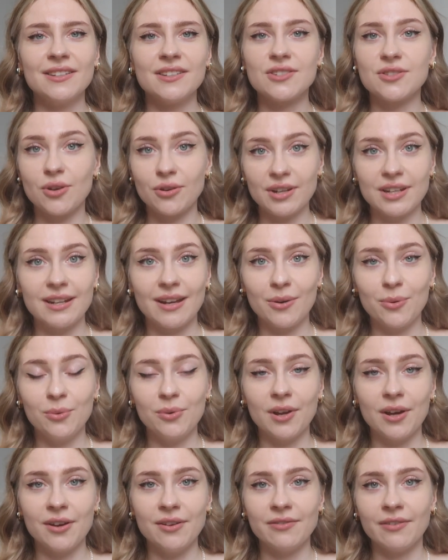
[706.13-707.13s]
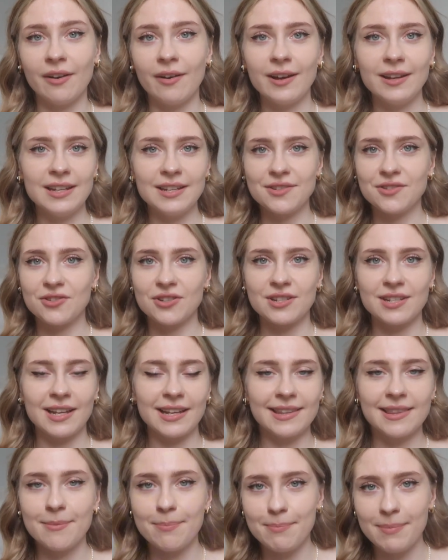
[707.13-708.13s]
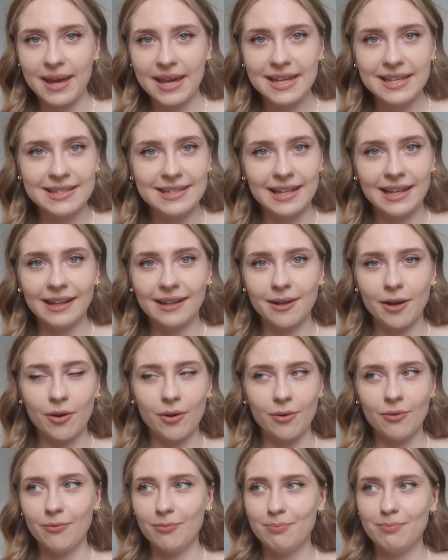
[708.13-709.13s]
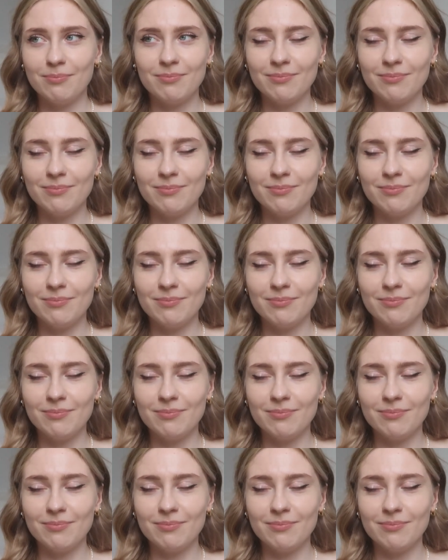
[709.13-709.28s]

stockinette all over and it's just like the basic of